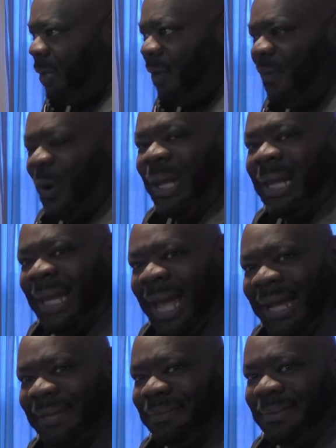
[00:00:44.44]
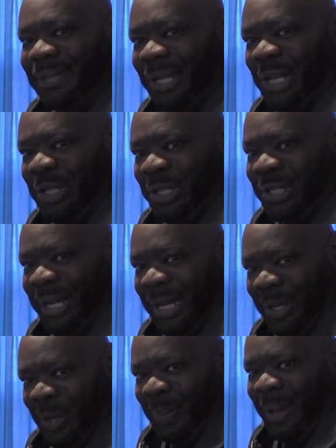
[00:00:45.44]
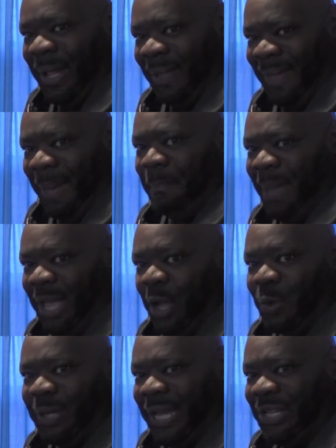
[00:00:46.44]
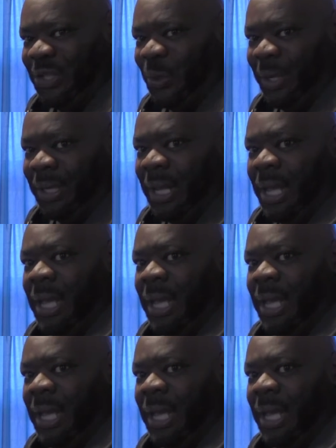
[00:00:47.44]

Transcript: Very light, delicious, got a little bit of that mango taste to it.